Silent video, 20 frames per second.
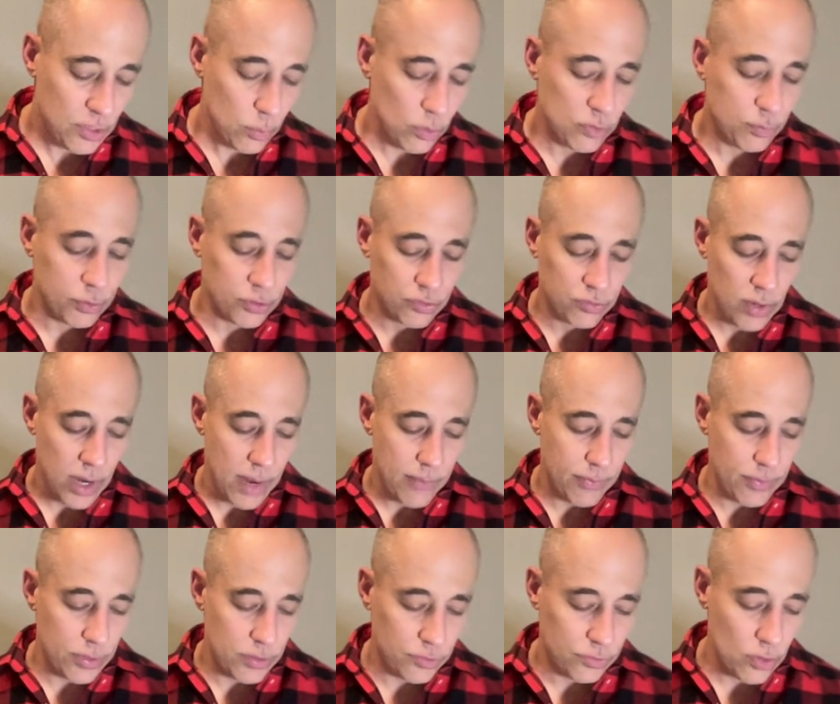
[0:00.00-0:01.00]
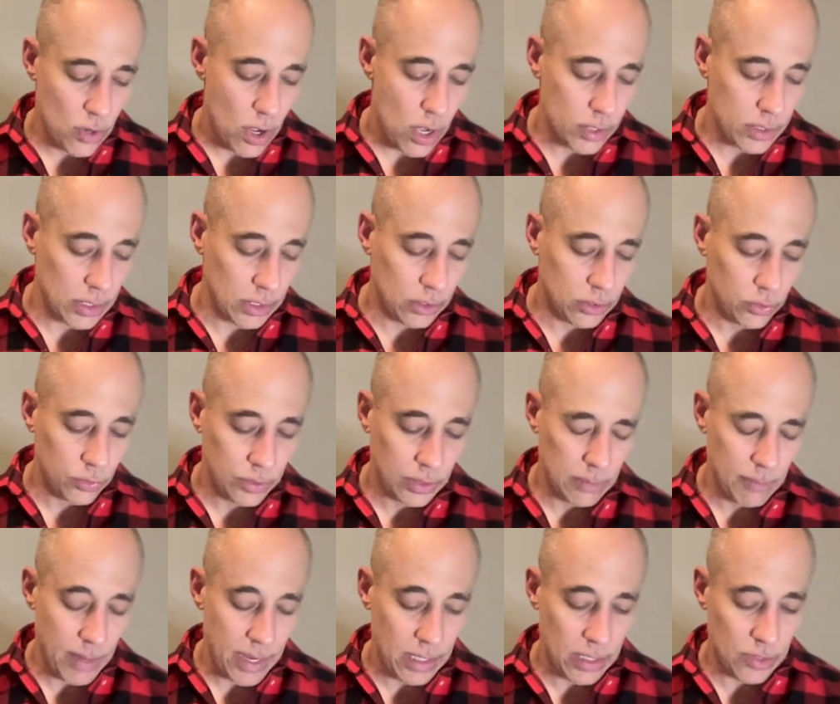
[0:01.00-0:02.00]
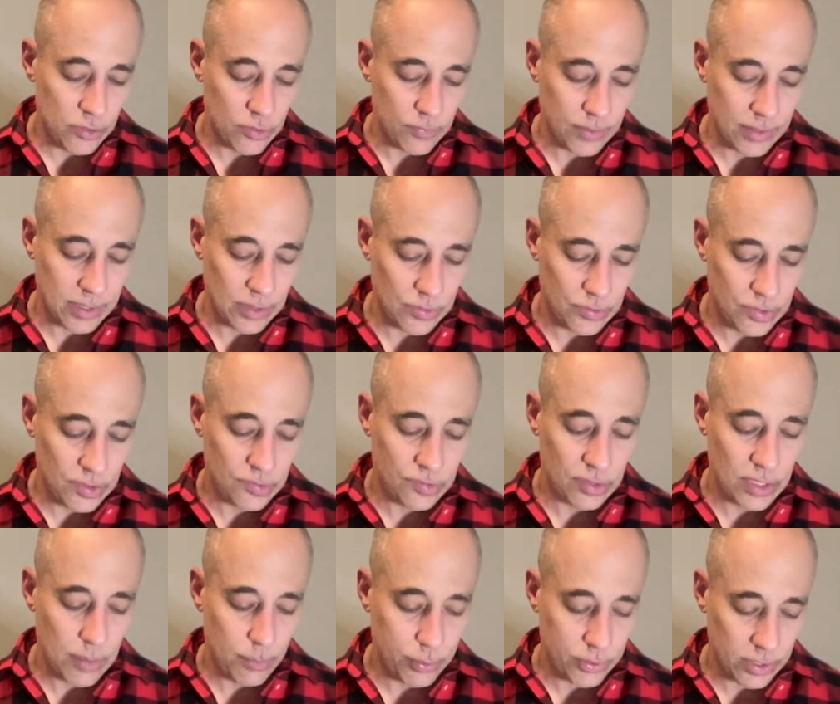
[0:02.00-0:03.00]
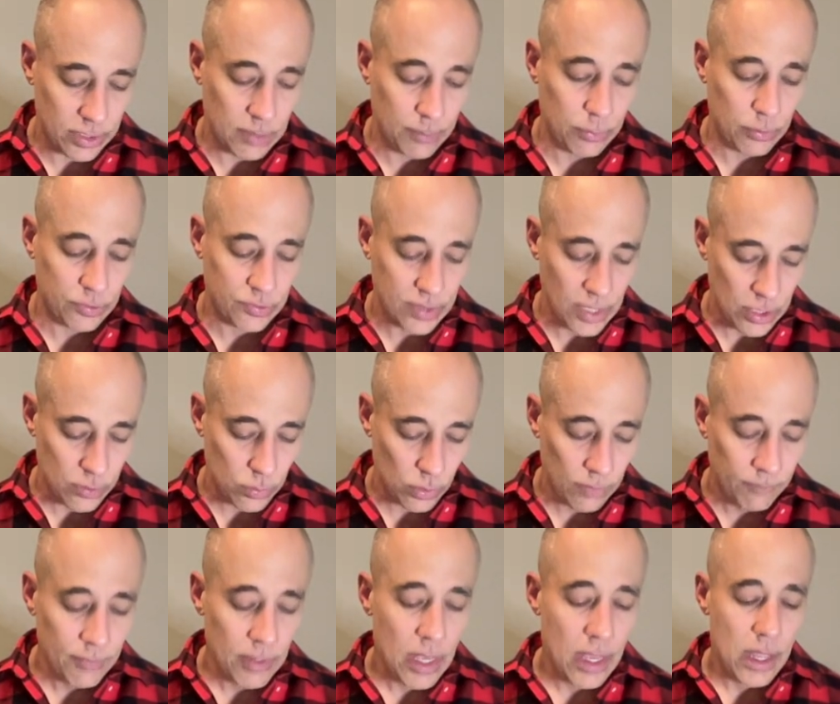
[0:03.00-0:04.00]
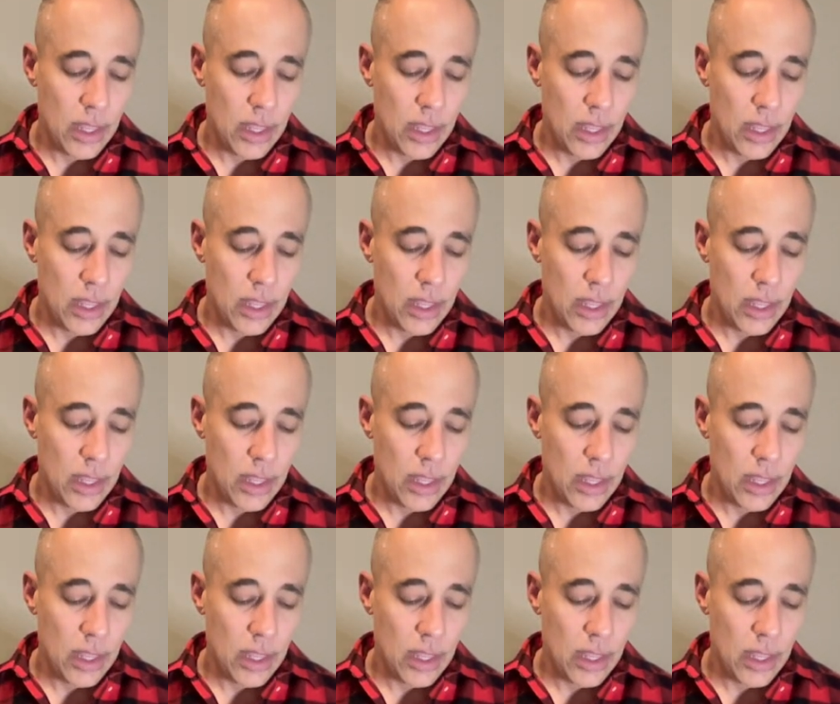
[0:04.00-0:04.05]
was prescribed for this dog, including maintenance of a consistent and predictable schedule,